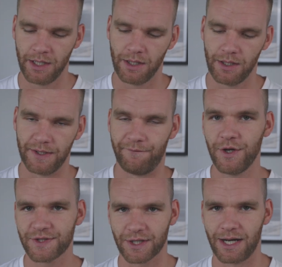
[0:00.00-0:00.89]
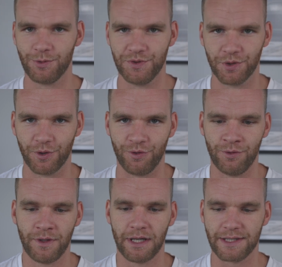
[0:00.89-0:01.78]
The first thing I would do
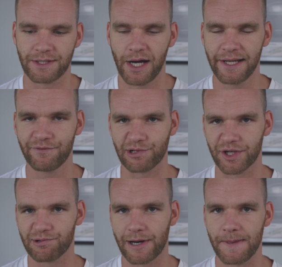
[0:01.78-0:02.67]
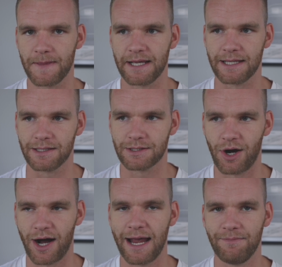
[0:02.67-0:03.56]
is kind of reiterate the
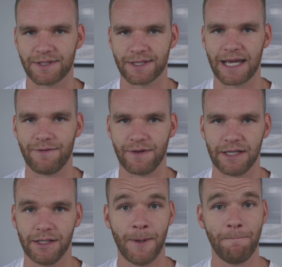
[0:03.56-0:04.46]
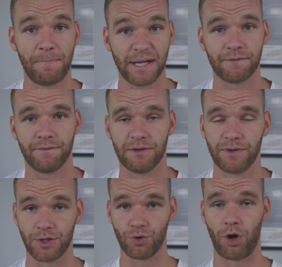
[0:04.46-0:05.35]
time-saving benefit
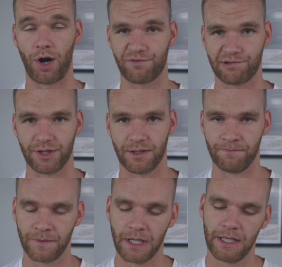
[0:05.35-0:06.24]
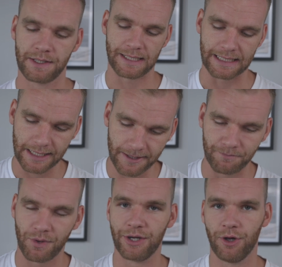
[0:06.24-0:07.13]
that you're offering them. It's
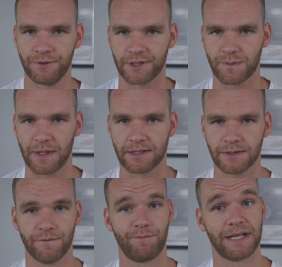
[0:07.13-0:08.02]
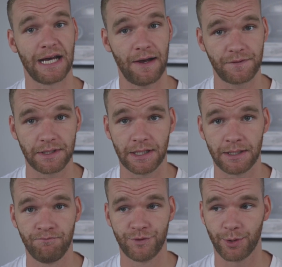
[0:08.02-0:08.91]
yep, I know it's expensive, but after
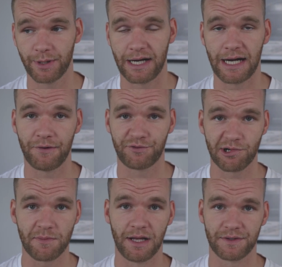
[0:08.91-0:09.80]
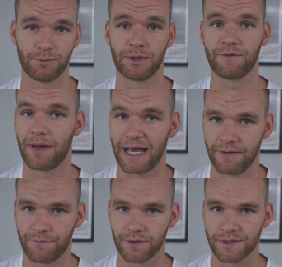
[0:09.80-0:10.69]
2.5, 3 months, it will have paid
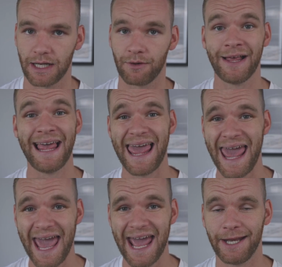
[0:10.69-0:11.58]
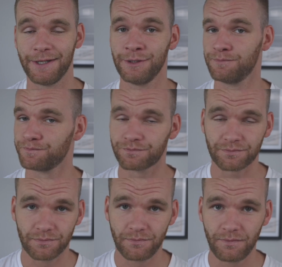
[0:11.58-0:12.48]
for itself. And
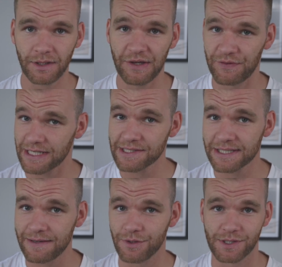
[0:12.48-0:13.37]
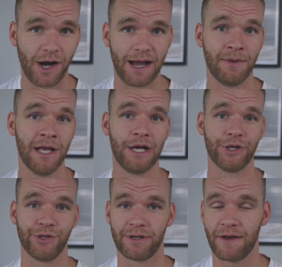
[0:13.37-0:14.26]
if it doesn't save you time,
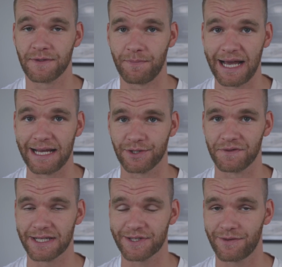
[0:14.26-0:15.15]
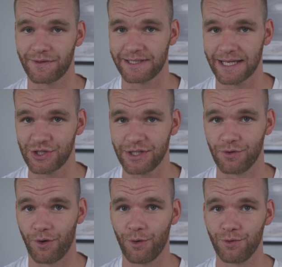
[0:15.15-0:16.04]
you don't have to pay. So there's actually
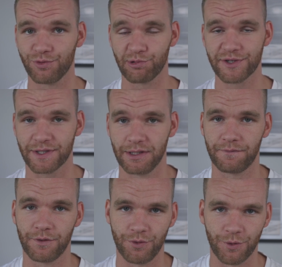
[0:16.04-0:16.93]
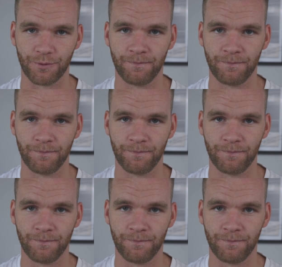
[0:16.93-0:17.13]
no risk in it for you.